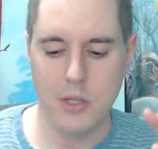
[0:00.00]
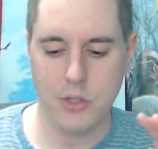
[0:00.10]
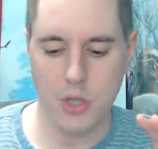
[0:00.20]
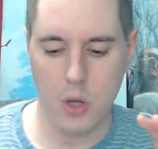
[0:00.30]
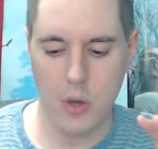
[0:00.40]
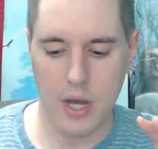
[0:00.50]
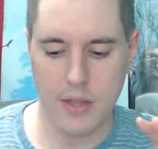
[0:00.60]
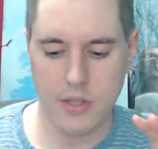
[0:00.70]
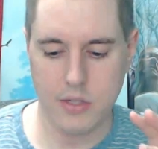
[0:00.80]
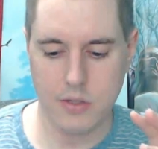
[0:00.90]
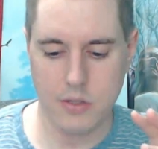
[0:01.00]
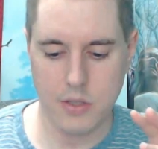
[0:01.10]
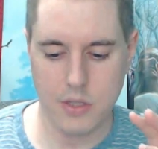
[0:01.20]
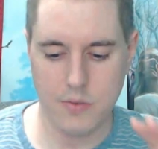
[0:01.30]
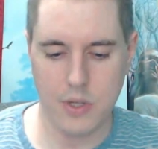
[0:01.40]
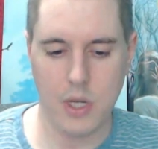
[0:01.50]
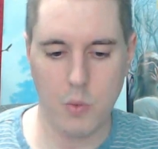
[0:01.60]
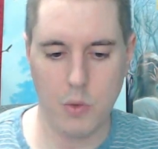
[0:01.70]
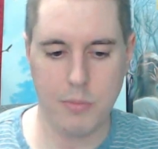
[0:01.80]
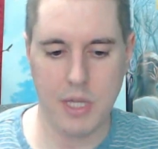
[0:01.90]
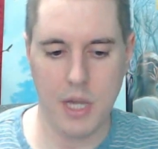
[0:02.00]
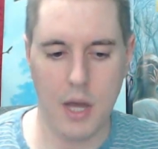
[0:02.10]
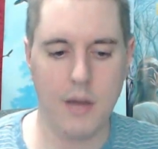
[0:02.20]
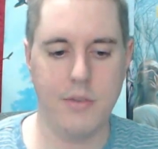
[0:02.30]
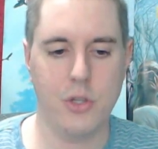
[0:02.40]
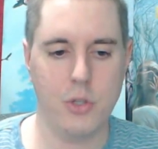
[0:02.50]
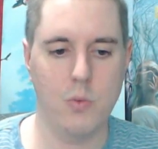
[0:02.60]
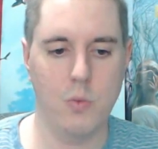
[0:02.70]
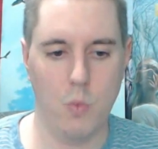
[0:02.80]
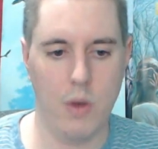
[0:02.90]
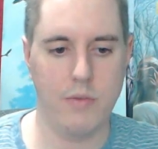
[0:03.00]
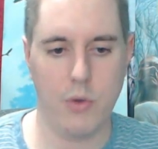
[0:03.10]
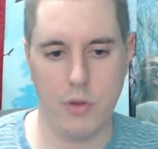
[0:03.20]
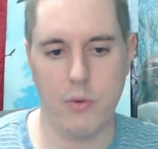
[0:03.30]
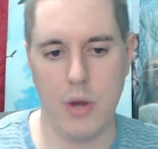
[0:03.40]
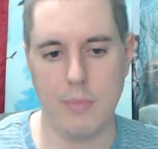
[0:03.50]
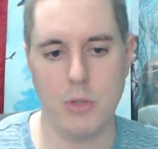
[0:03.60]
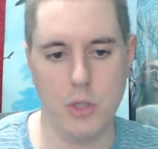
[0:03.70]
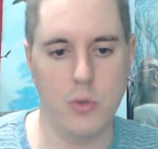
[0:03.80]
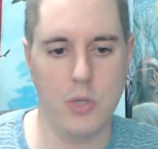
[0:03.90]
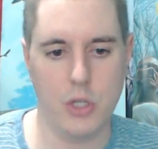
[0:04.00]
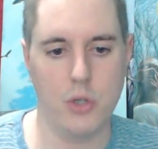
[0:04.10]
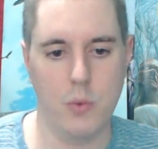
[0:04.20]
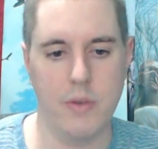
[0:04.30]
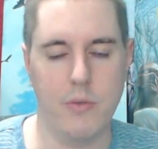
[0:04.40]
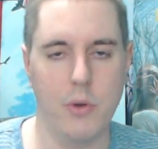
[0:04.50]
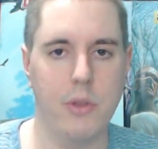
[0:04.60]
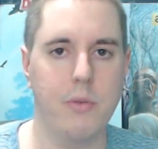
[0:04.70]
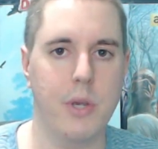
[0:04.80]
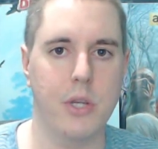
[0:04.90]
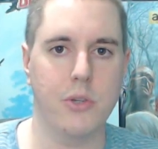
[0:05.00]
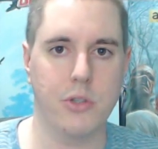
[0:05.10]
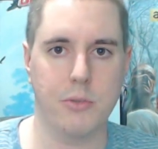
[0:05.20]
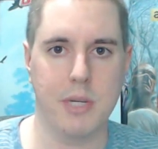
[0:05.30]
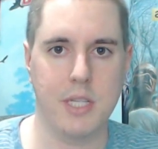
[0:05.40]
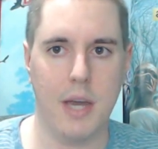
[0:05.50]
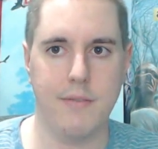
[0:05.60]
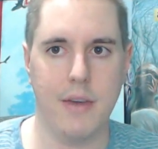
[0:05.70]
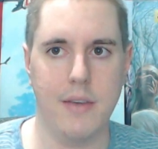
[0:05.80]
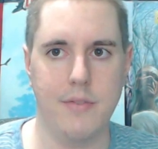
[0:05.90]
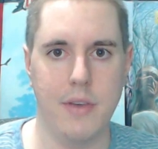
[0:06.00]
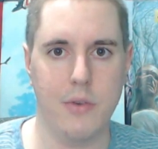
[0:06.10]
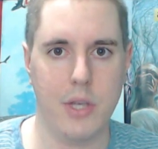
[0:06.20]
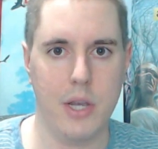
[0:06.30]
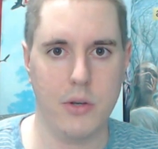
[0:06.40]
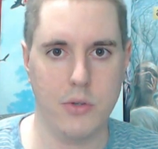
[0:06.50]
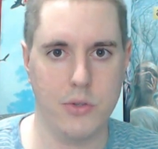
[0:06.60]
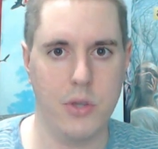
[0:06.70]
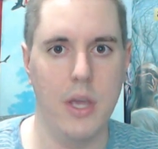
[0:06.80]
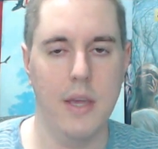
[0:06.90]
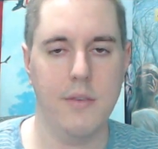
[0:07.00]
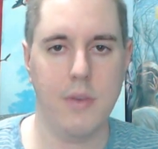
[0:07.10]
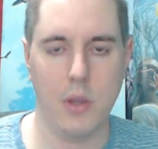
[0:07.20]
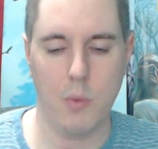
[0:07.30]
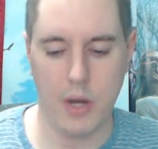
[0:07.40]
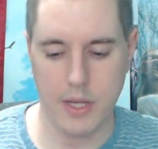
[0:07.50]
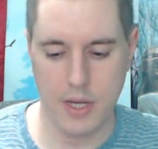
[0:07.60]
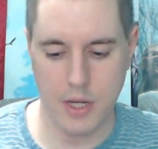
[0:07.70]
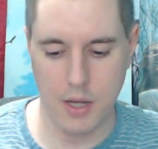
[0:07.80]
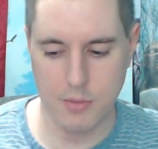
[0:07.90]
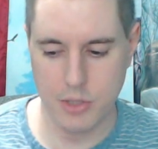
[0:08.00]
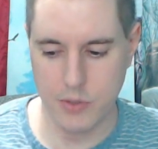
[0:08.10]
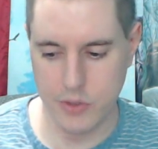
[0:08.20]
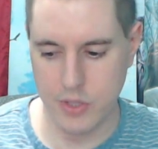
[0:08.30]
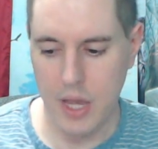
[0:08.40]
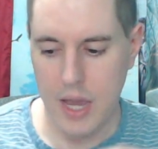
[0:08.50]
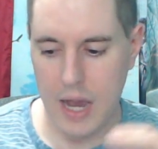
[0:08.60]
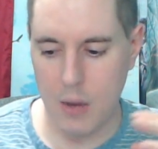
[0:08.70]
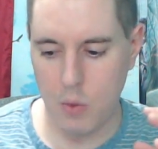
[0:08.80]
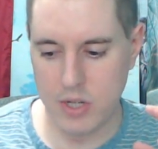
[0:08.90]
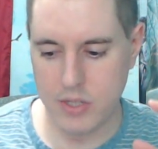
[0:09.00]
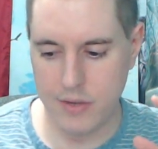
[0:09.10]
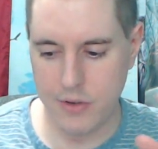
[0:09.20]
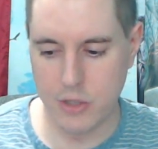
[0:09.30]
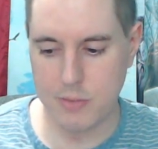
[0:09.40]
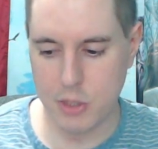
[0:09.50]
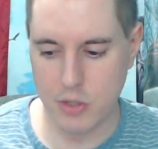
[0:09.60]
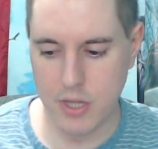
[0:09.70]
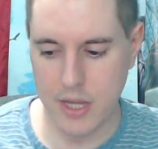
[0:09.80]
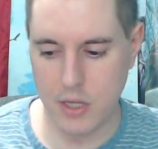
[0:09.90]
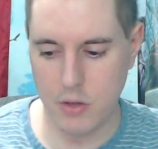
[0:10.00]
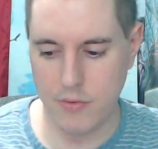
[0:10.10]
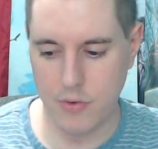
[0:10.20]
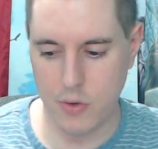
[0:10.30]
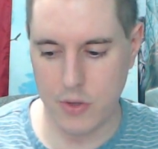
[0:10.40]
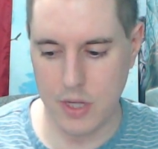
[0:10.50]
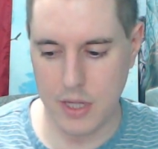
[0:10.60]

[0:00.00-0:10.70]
So this video will be of issue 143 up to issue 143 in terms of my top five favorite characters from the Walking Dead comic book series. I want to say a very special thank you for the